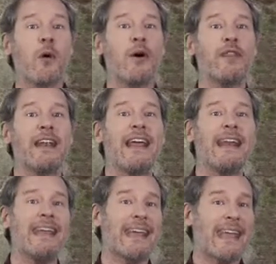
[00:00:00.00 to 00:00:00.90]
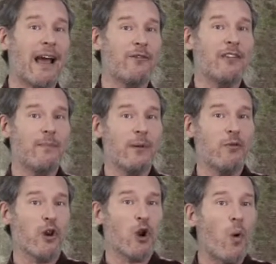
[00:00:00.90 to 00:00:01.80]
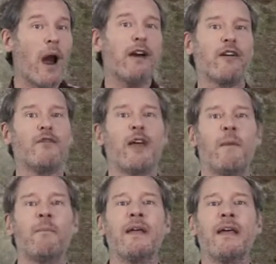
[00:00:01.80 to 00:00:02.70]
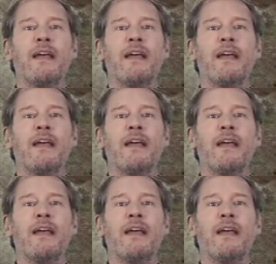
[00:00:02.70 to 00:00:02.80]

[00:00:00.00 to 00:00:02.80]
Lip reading: nor that any accounting be required of him.